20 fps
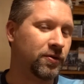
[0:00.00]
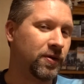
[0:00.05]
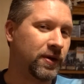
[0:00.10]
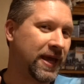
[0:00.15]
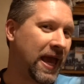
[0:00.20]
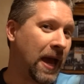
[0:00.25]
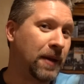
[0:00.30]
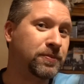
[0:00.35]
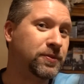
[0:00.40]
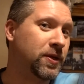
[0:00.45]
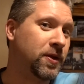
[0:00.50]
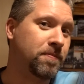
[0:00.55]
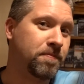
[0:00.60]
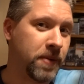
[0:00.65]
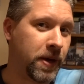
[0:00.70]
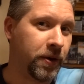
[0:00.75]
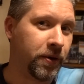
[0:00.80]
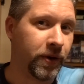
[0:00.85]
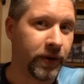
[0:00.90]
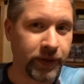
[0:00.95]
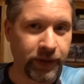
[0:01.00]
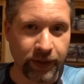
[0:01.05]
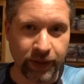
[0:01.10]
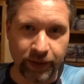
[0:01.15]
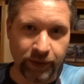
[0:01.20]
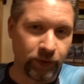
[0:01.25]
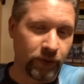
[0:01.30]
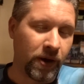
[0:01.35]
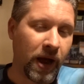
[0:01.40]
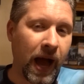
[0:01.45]
Captain
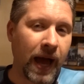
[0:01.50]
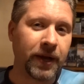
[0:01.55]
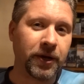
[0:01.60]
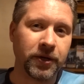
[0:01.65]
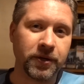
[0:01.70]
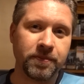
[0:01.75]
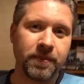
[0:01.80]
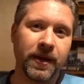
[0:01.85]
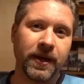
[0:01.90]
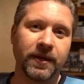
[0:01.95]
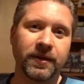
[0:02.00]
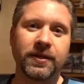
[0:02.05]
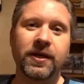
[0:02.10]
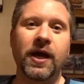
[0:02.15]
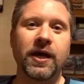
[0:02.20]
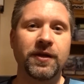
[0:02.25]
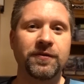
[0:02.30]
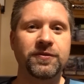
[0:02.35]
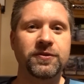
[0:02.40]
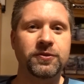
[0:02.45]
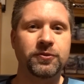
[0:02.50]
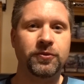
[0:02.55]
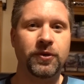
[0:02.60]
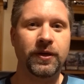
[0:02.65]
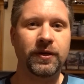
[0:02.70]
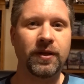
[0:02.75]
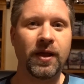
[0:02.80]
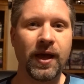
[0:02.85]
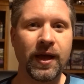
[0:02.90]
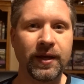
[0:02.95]
America or Iron Man kind of
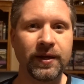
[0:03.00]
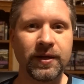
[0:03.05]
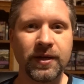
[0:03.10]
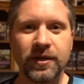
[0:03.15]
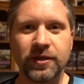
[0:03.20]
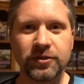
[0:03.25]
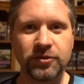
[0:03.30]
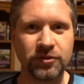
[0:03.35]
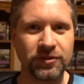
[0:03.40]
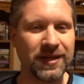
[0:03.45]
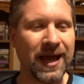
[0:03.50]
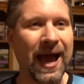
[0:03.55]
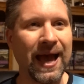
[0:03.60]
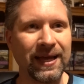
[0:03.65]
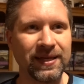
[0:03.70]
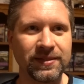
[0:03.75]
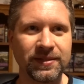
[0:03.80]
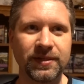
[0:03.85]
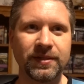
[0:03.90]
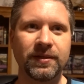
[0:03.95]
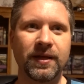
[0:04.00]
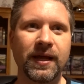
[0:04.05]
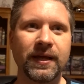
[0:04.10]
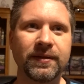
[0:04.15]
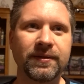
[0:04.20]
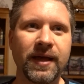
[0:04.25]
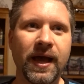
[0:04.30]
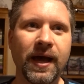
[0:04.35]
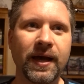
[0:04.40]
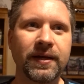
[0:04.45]
storyline. So it ties in
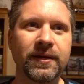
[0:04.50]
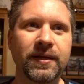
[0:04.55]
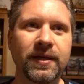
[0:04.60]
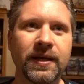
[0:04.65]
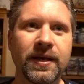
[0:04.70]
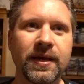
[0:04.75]
like that.